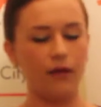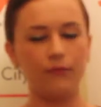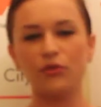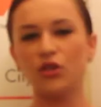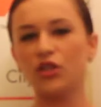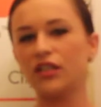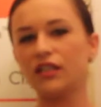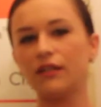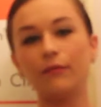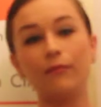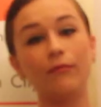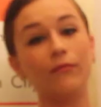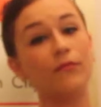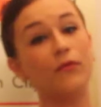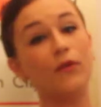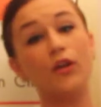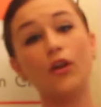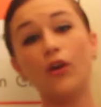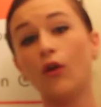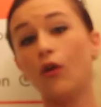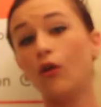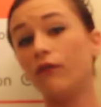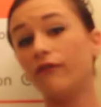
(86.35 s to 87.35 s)
Just some
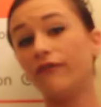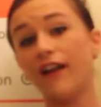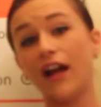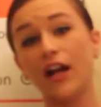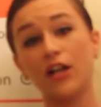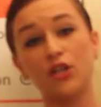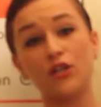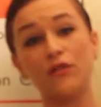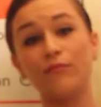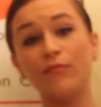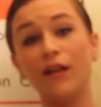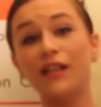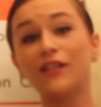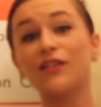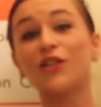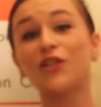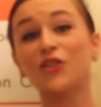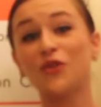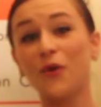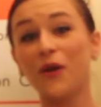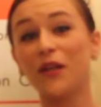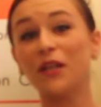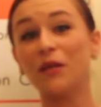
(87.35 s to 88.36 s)
good old-fashioned
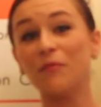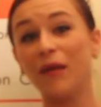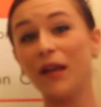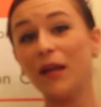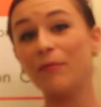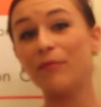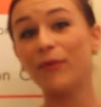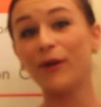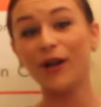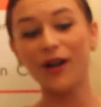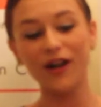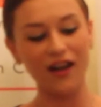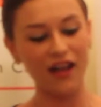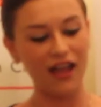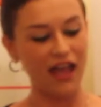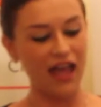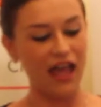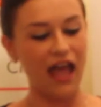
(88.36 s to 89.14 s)
basic toilet paper,